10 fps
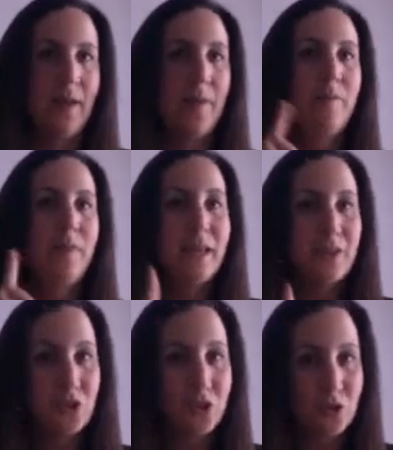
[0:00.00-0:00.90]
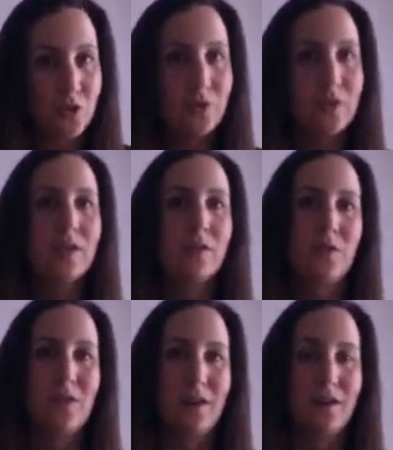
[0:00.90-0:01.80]
Make sure that they're
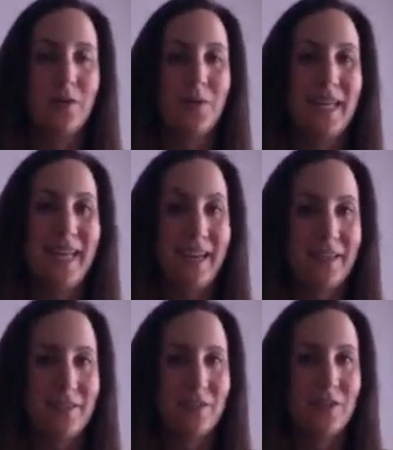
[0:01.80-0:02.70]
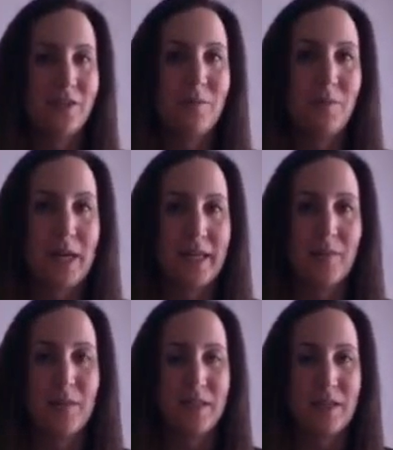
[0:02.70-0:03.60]
not already answered by the
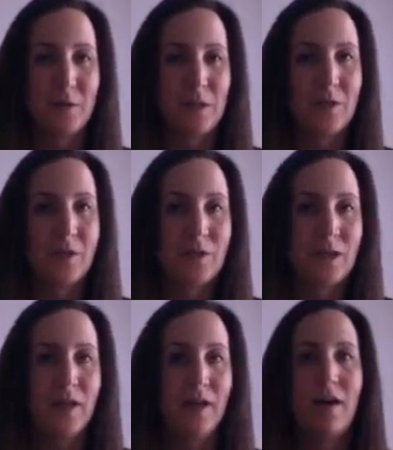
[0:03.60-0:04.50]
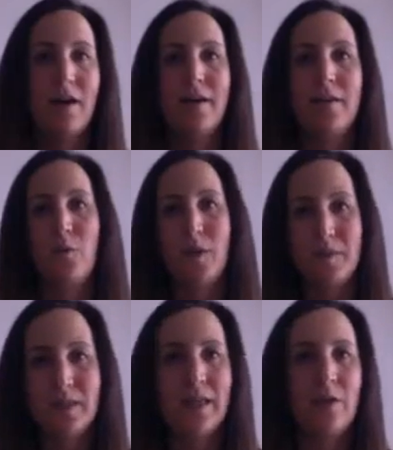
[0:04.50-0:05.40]
material on the
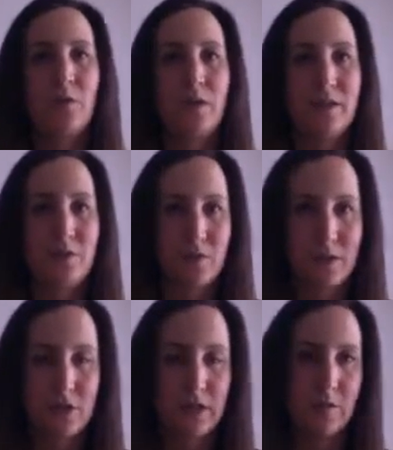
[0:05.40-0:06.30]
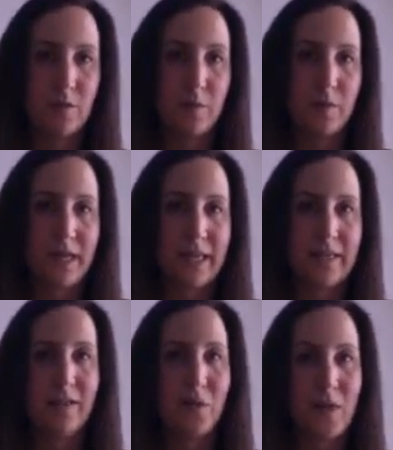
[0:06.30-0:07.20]
website or the instructions for applying to
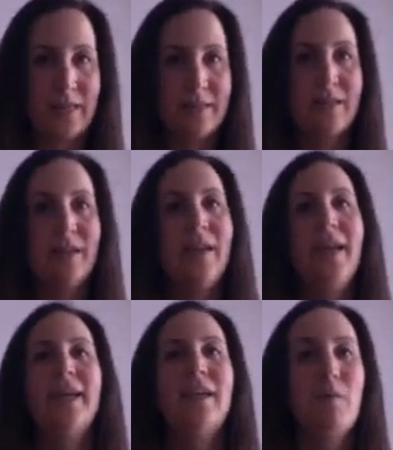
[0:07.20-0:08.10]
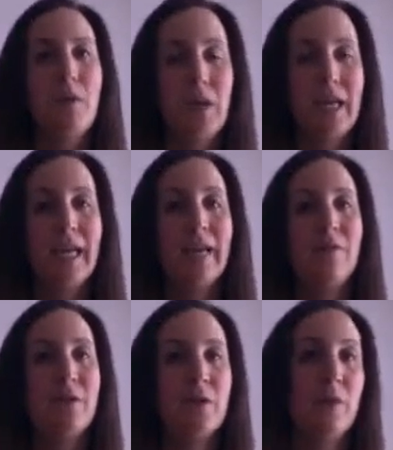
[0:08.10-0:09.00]
the grant, and communicate very